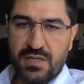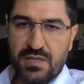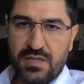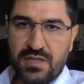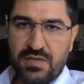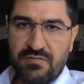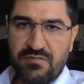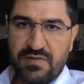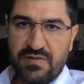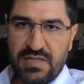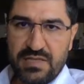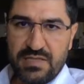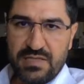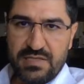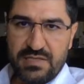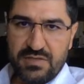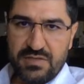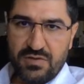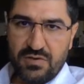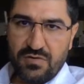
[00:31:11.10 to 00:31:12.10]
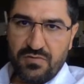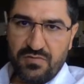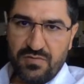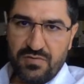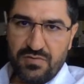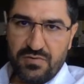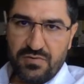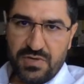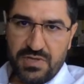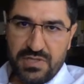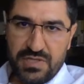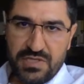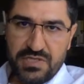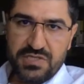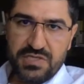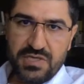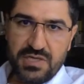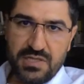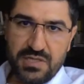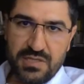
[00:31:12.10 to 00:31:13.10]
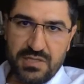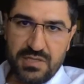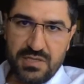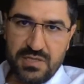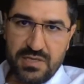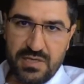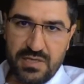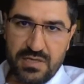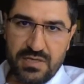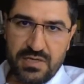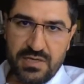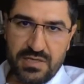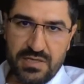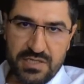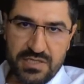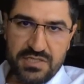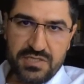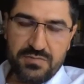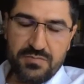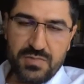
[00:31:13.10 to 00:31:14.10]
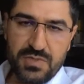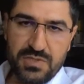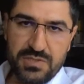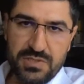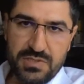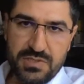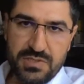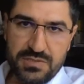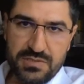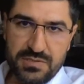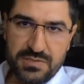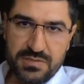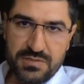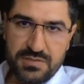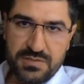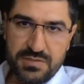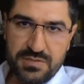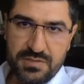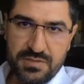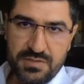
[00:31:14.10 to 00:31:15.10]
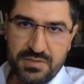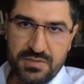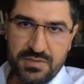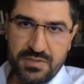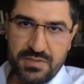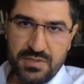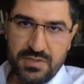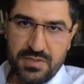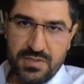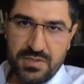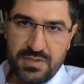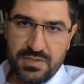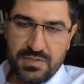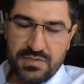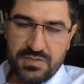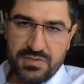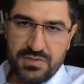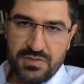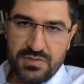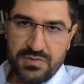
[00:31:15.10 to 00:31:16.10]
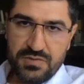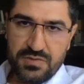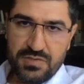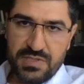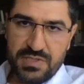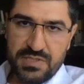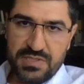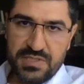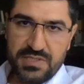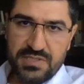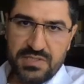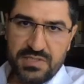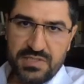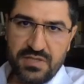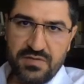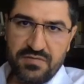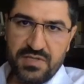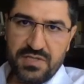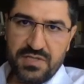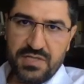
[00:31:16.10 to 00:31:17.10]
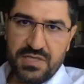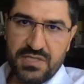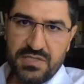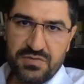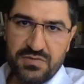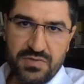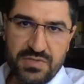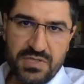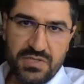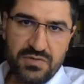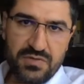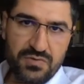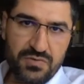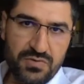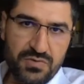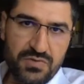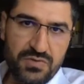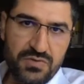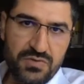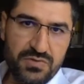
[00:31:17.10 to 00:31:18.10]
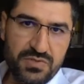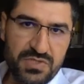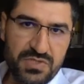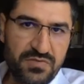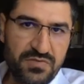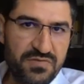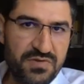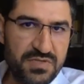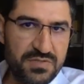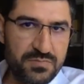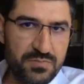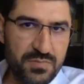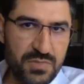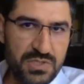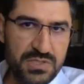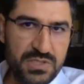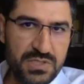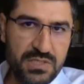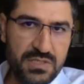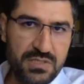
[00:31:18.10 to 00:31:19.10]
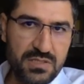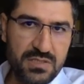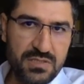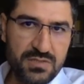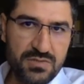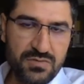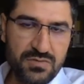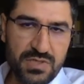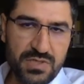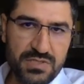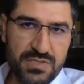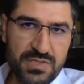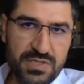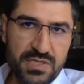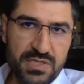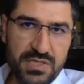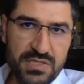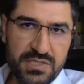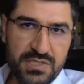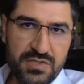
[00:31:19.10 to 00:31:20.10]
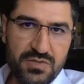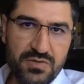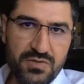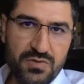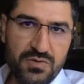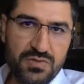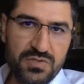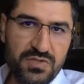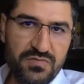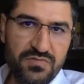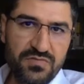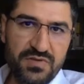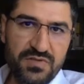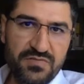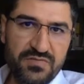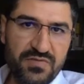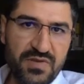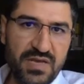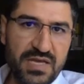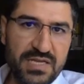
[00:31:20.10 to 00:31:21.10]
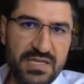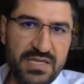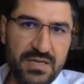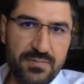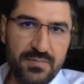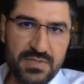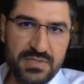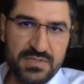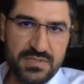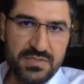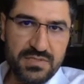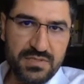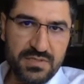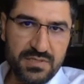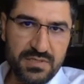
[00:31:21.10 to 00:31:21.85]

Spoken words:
the validity of your initial regression model. So the sensitivity test, whether you could use different model to run regression or different variables